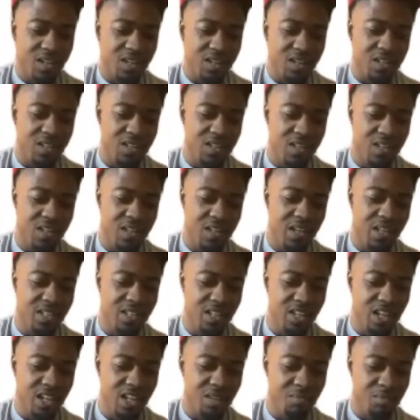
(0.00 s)
The next
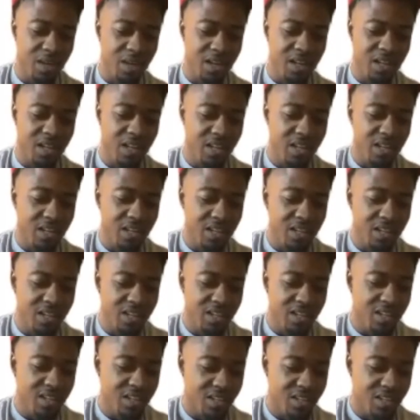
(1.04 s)
game I didn't get none.